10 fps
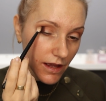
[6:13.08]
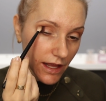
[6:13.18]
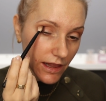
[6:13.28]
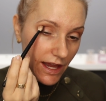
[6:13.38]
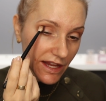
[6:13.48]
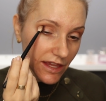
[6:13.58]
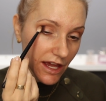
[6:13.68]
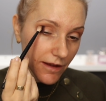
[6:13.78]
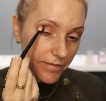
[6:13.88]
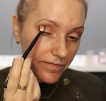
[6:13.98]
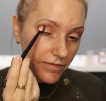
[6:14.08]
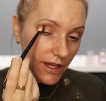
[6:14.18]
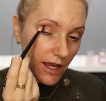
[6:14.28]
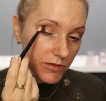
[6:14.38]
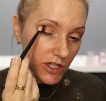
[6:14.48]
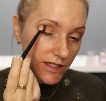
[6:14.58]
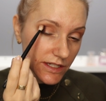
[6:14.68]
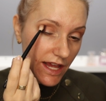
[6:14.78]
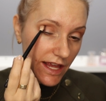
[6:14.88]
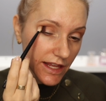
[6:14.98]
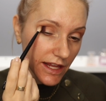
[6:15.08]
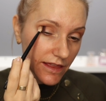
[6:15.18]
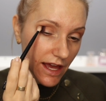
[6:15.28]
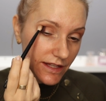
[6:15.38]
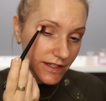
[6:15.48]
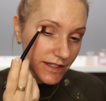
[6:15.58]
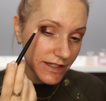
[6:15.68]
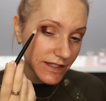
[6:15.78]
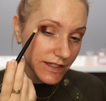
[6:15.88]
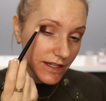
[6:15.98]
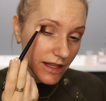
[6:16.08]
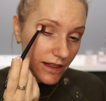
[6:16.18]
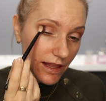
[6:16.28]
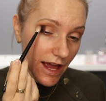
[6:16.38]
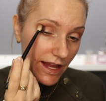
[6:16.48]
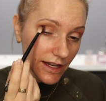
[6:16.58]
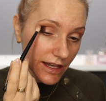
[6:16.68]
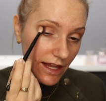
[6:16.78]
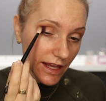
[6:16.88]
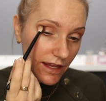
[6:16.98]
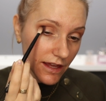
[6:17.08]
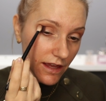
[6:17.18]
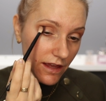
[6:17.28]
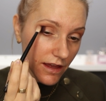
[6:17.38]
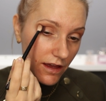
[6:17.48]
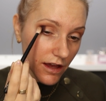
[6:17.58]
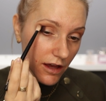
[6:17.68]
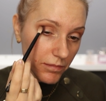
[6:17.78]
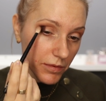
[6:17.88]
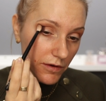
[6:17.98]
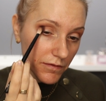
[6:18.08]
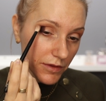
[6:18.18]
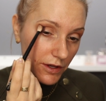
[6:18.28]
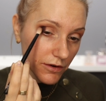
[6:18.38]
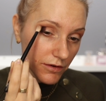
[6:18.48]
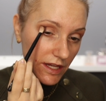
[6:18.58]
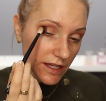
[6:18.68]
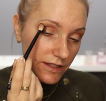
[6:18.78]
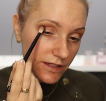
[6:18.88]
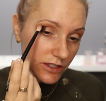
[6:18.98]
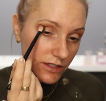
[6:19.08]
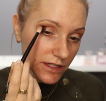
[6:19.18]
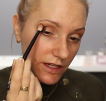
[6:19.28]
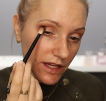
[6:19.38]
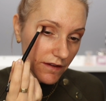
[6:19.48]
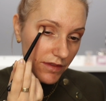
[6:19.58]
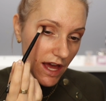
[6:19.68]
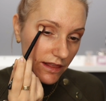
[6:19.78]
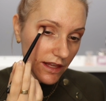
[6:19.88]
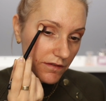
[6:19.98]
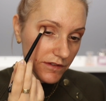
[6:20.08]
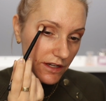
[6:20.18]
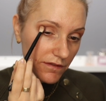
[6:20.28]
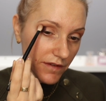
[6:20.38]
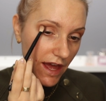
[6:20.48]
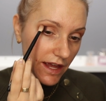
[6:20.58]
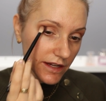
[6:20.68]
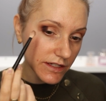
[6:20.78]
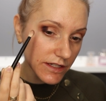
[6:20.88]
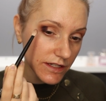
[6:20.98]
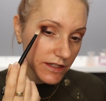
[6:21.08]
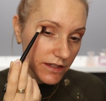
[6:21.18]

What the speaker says: I like that. I'm just taking that slightly above the crease just to give that lifted effect.